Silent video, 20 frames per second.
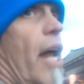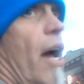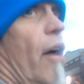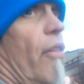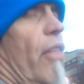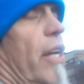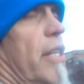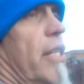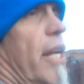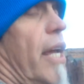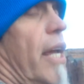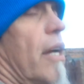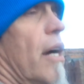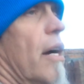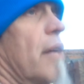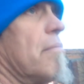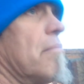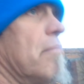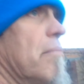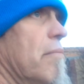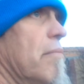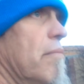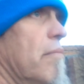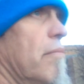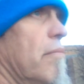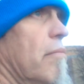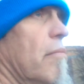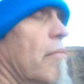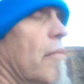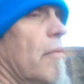now they take on
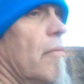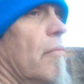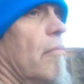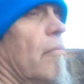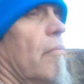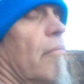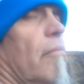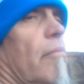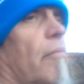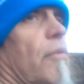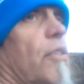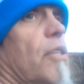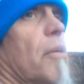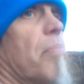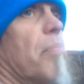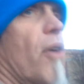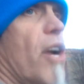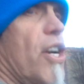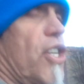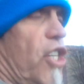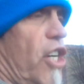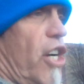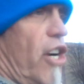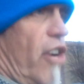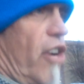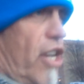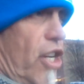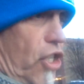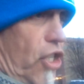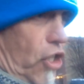
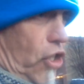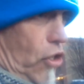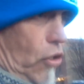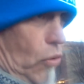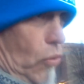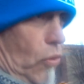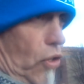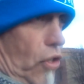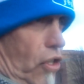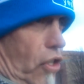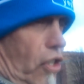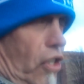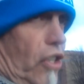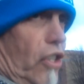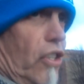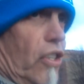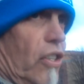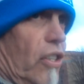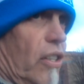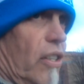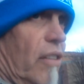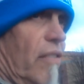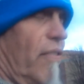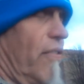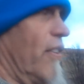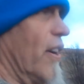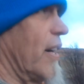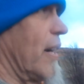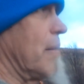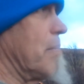depressionary issues.
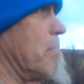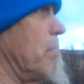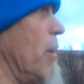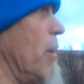Fucking